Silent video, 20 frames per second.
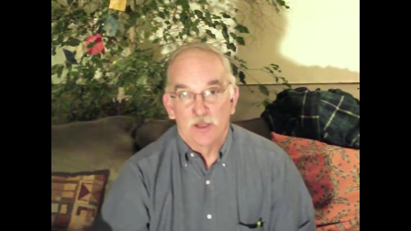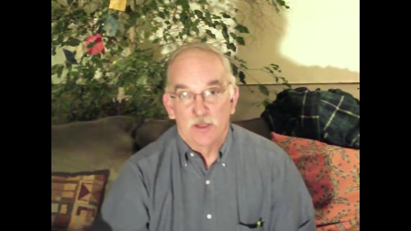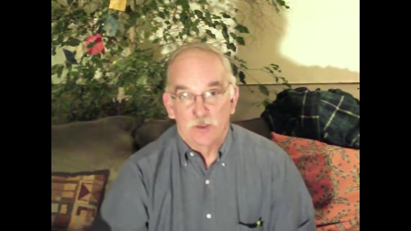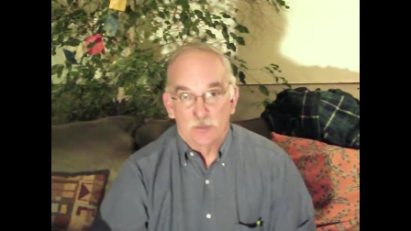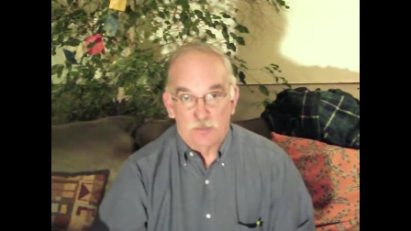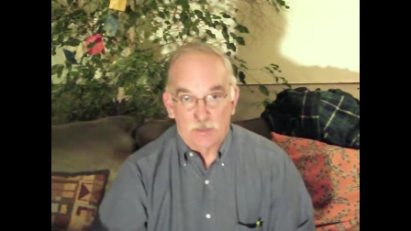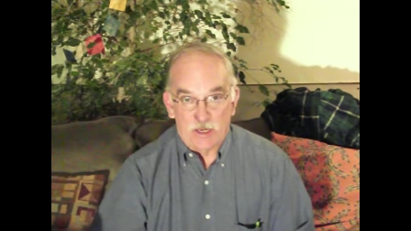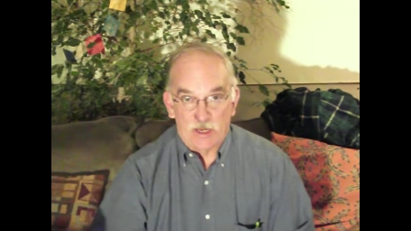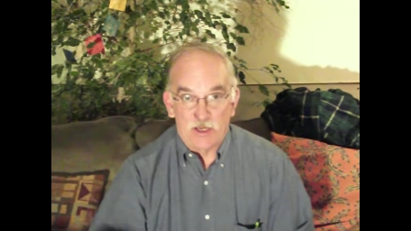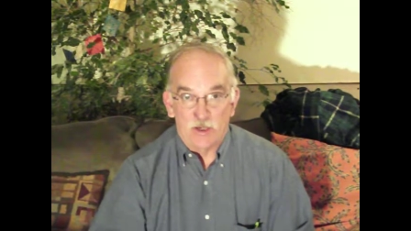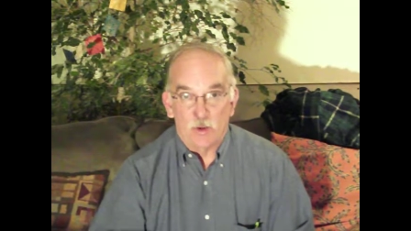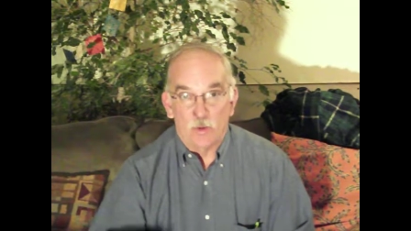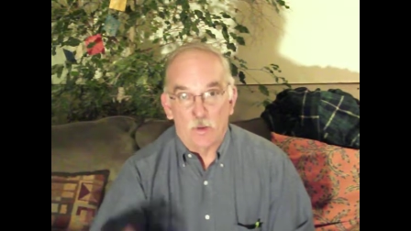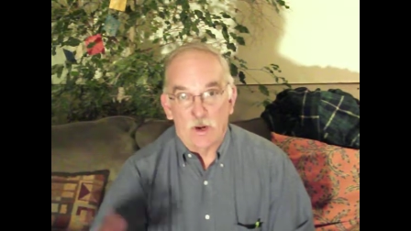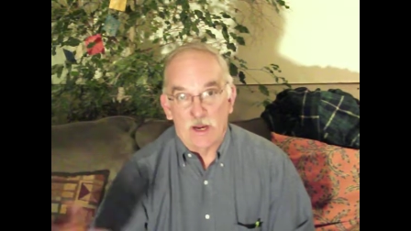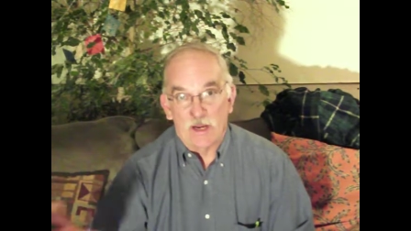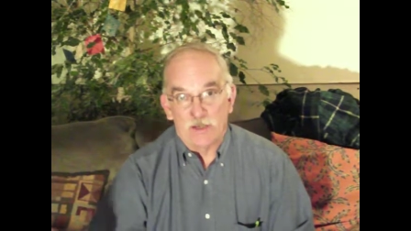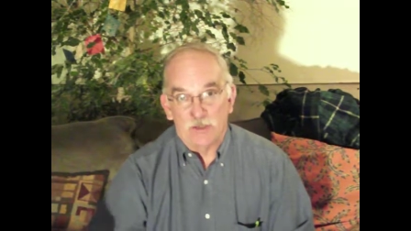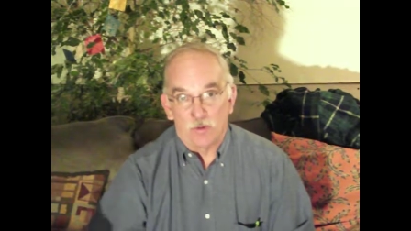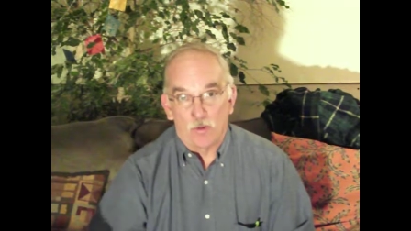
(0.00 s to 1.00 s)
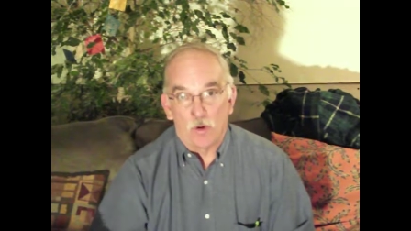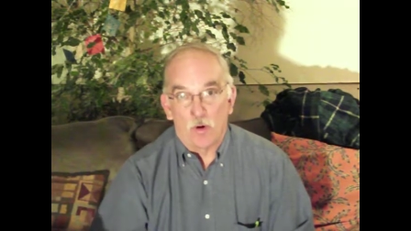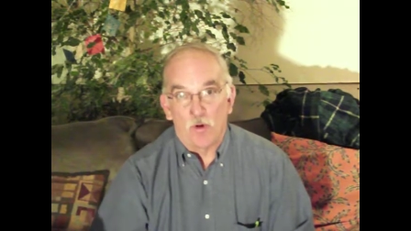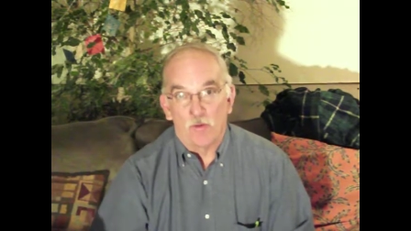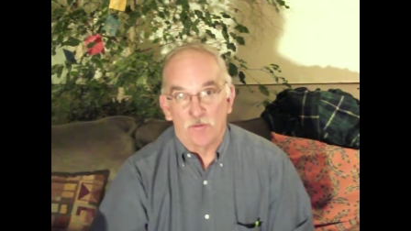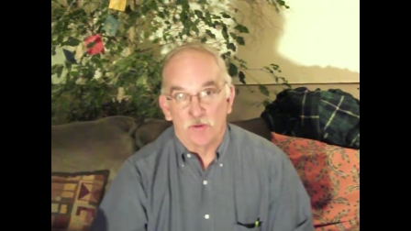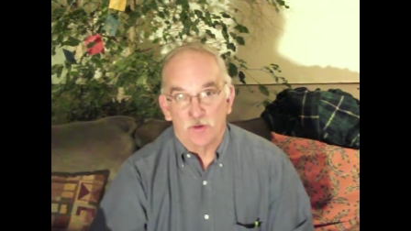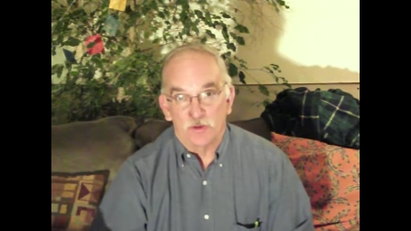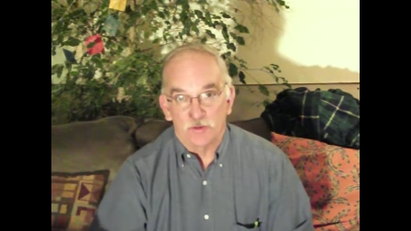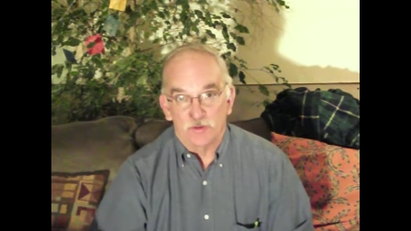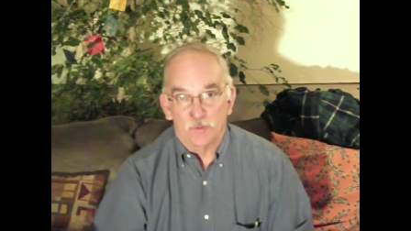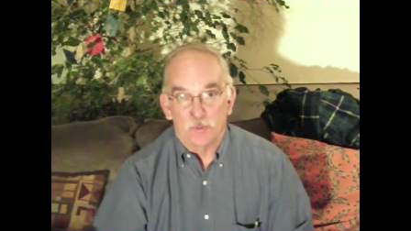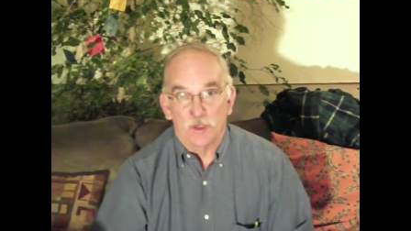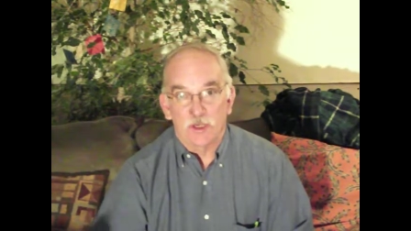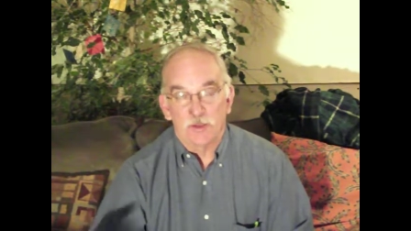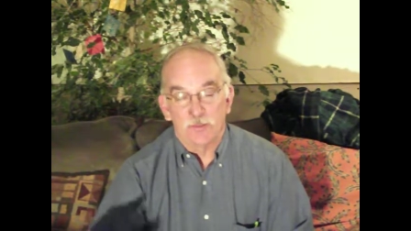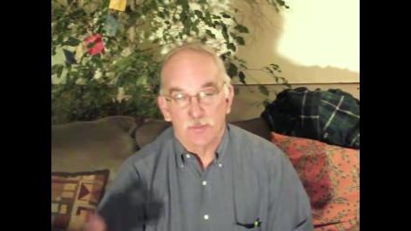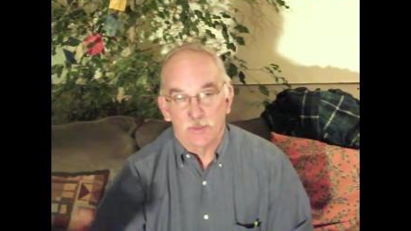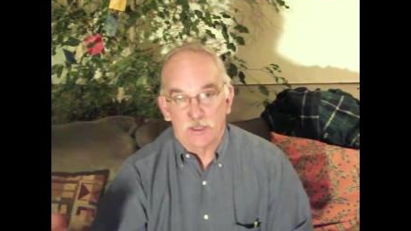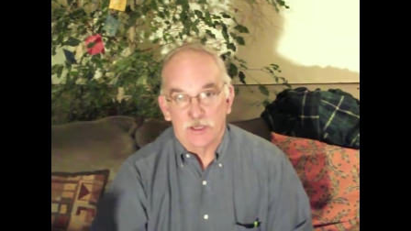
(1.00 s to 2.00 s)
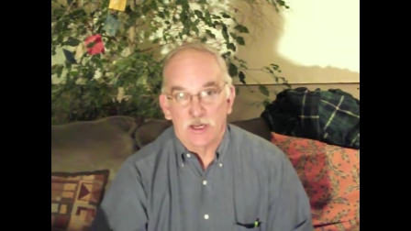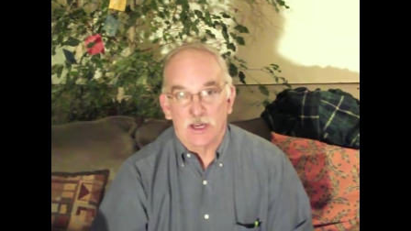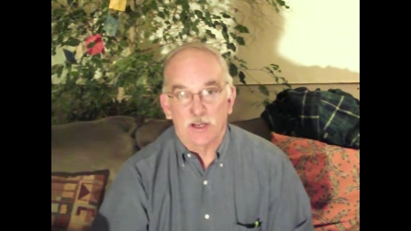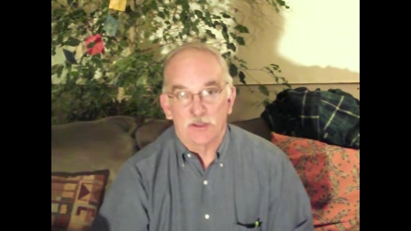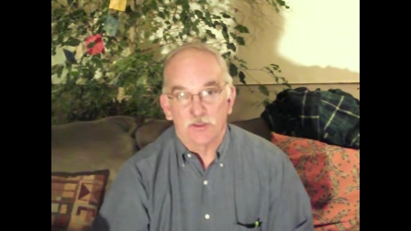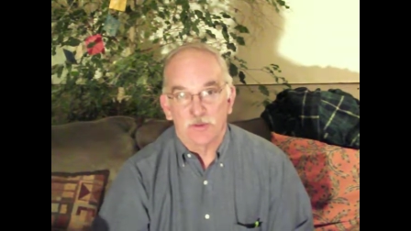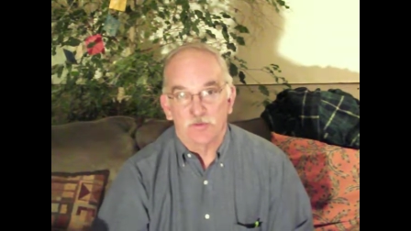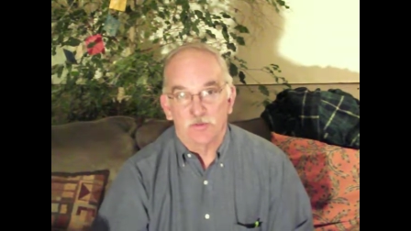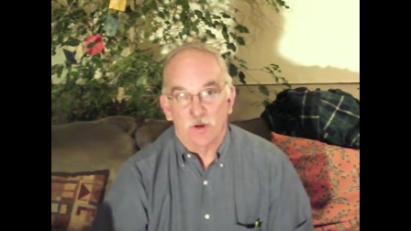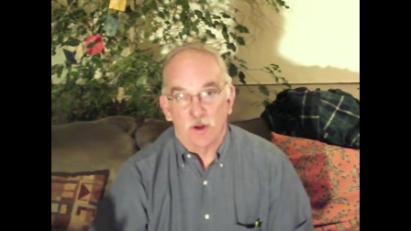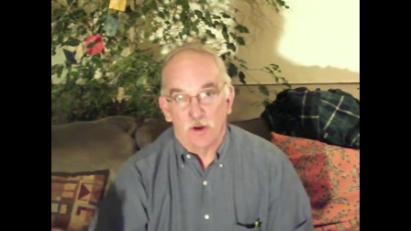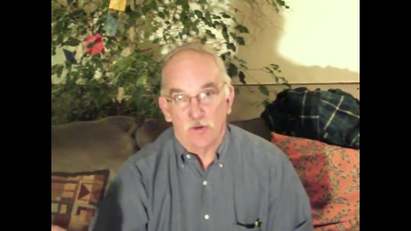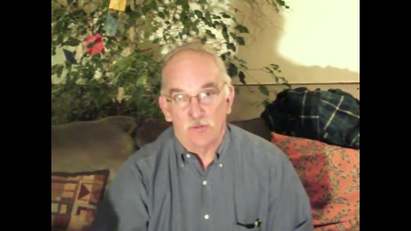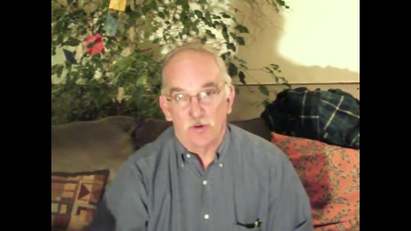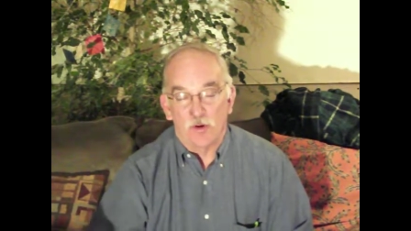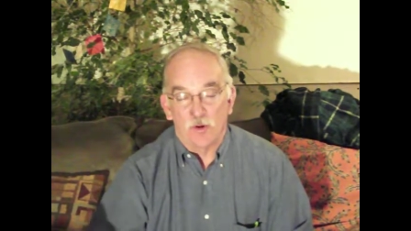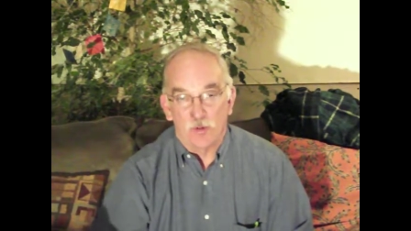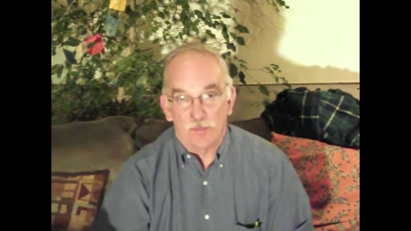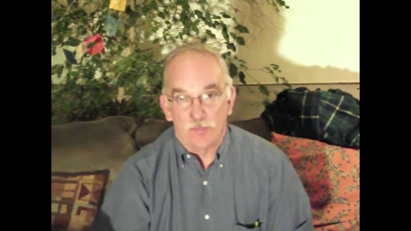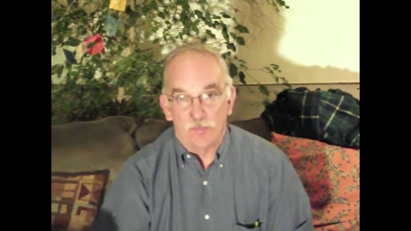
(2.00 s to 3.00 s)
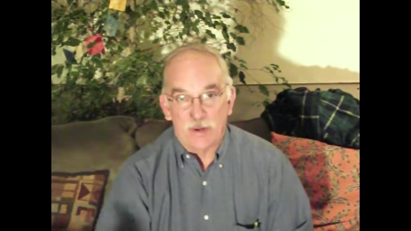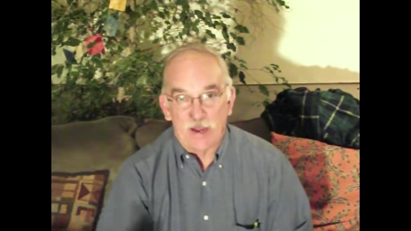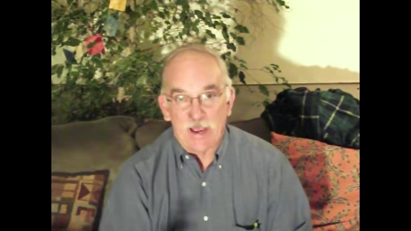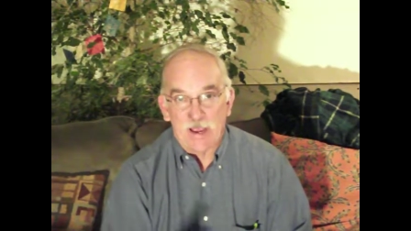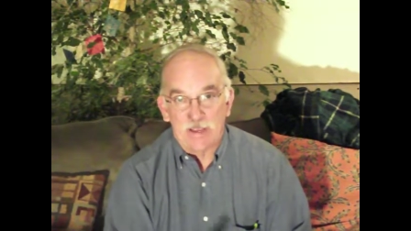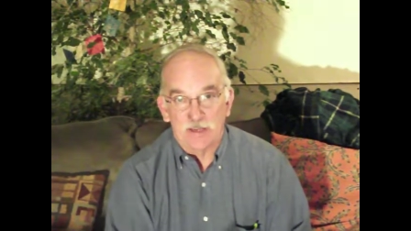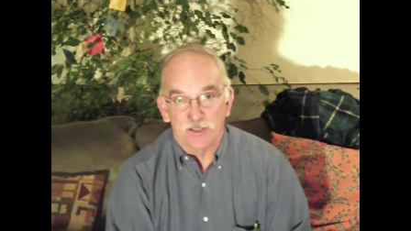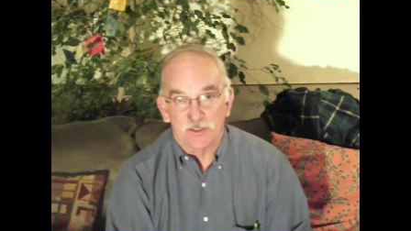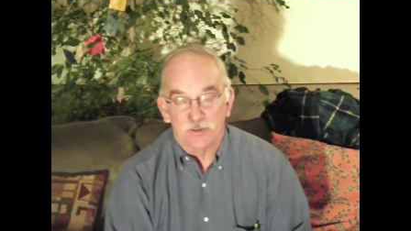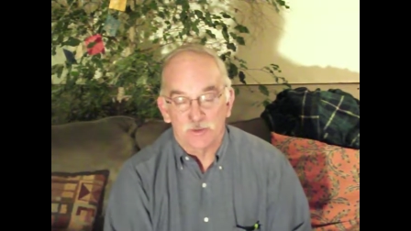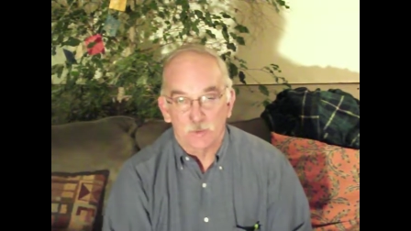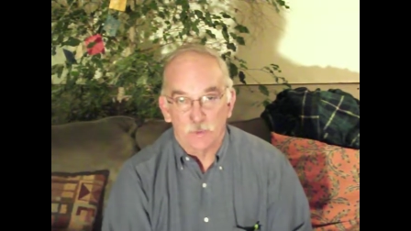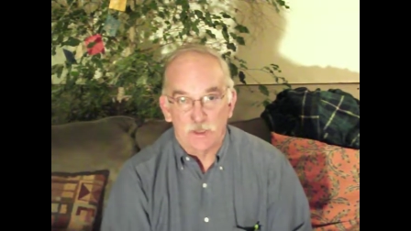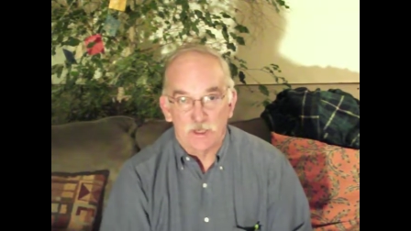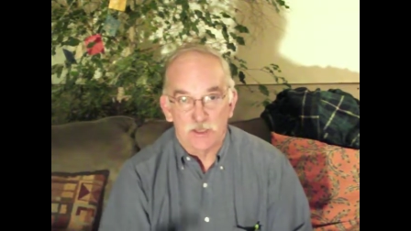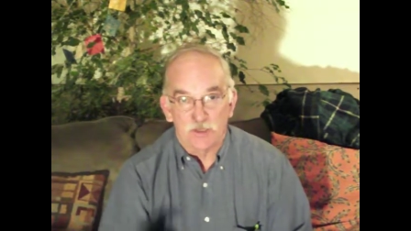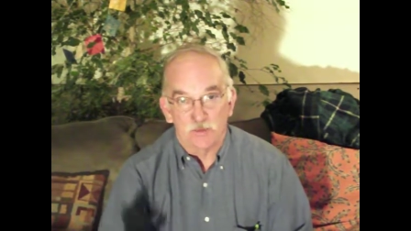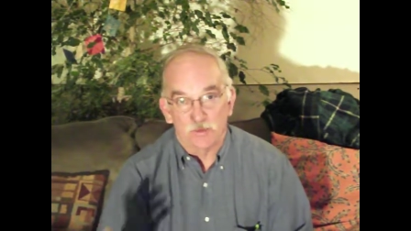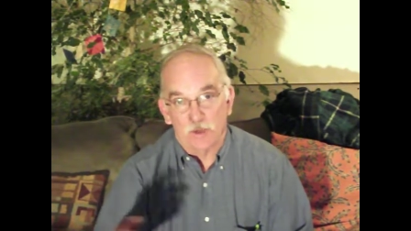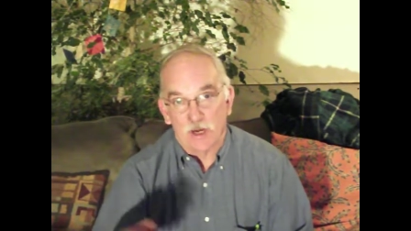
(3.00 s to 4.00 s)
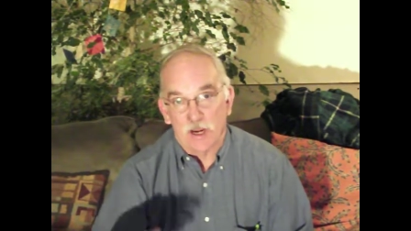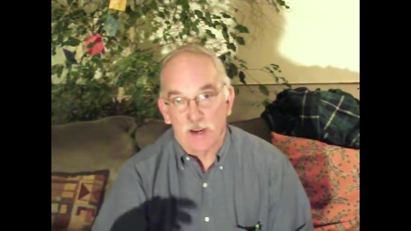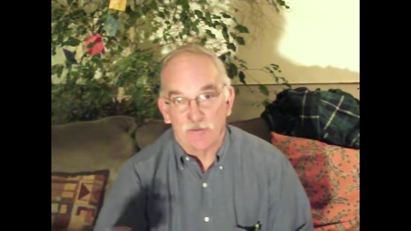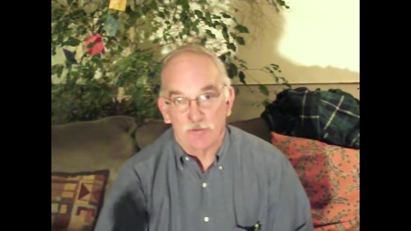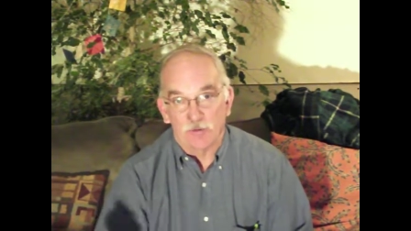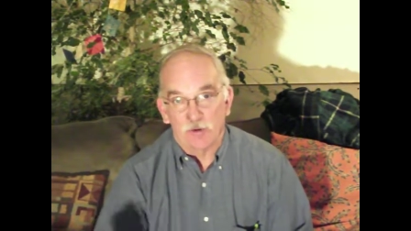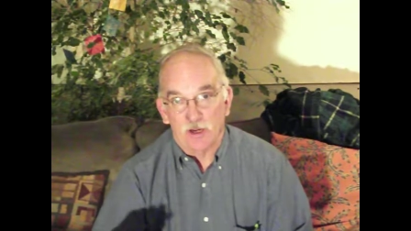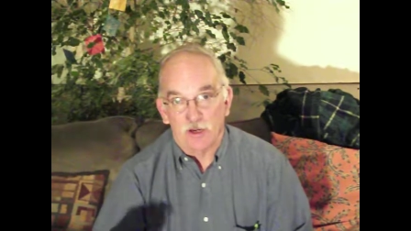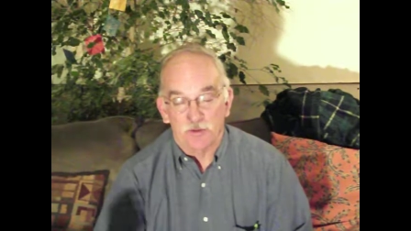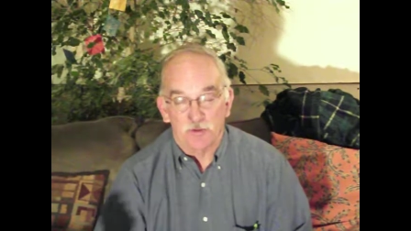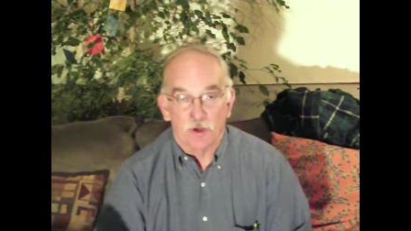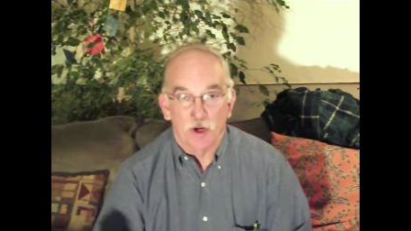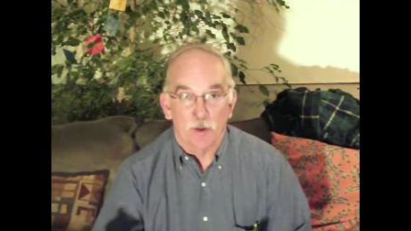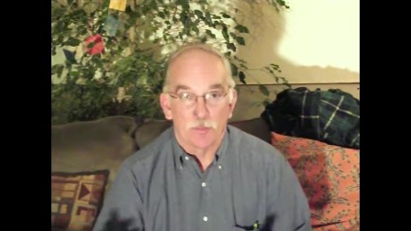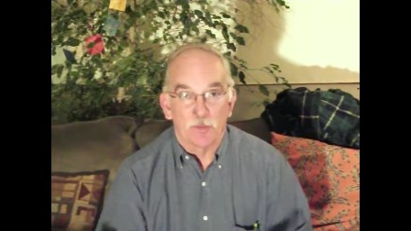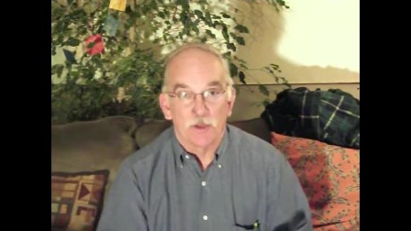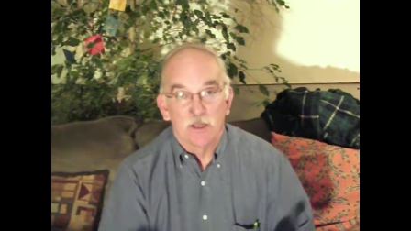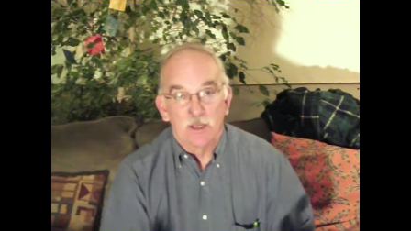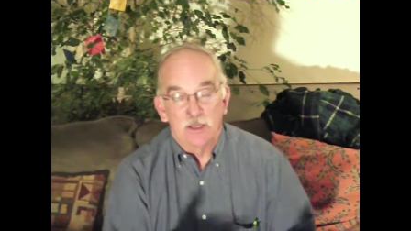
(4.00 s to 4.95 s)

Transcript: pay your way to go over to Sweden, pick out your Volvo, and buy it in Sweden, drive it around Europe,